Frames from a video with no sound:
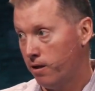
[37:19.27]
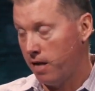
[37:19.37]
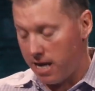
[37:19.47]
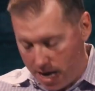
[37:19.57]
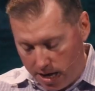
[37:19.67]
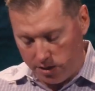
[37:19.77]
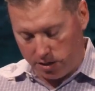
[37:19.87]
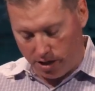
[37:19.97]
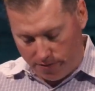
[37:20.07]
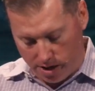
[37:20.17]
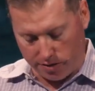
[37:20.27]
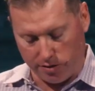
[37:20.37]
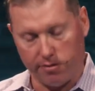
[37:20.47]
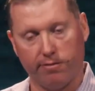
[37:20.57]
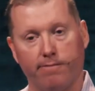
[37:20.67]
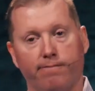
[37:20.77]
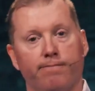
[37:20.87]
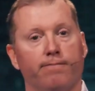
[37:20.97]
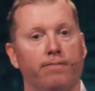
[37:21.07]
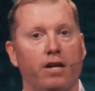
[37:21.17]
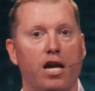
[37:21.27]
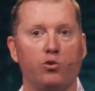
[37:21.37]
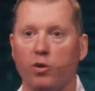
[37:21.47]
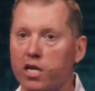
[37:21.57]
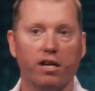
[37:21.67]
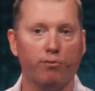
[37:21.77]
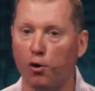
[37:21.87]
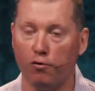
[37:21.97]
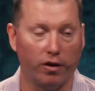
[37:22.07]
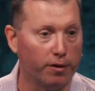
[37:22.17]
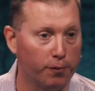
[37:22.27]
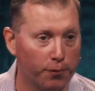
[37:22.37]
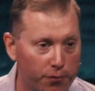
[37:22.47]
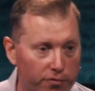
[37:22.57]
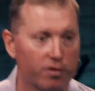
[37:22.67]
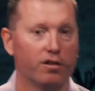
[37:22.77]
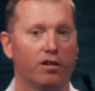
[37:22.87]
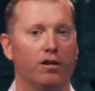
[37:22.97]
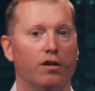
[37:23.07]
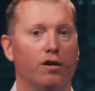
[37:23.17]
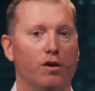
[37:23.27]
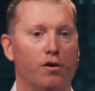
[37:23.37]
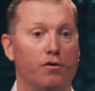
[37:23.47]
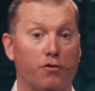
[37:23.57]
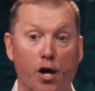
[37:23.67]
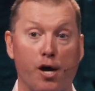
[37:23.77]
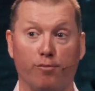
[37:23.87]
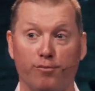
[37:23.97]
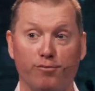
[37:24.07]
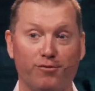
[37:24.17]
he asks of us as we get moving for him.